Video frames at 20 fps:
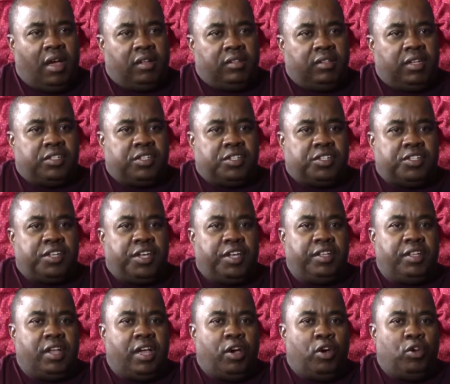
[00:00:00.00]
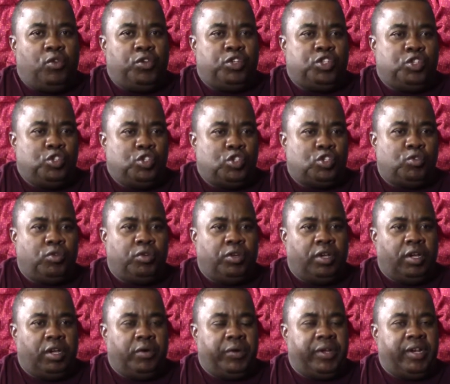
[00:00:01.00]
There's a saying I always use to
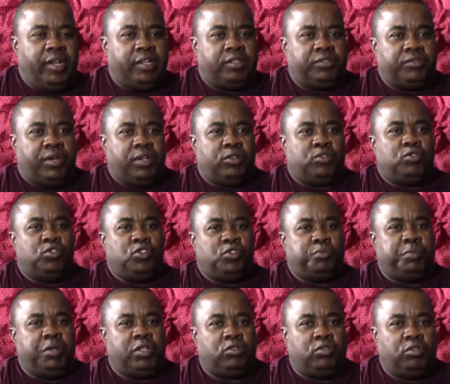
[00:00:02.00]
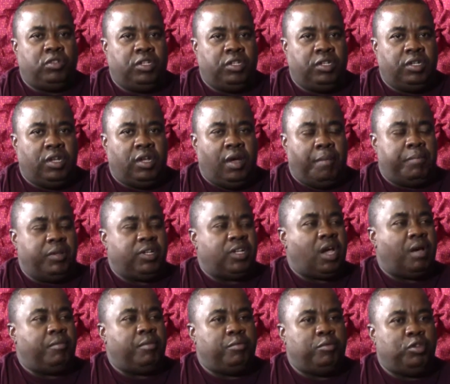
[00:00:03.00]
when I try to speak to the
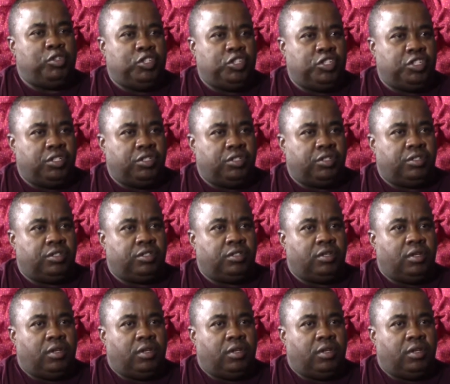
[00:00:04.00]
up-and-coming musicians.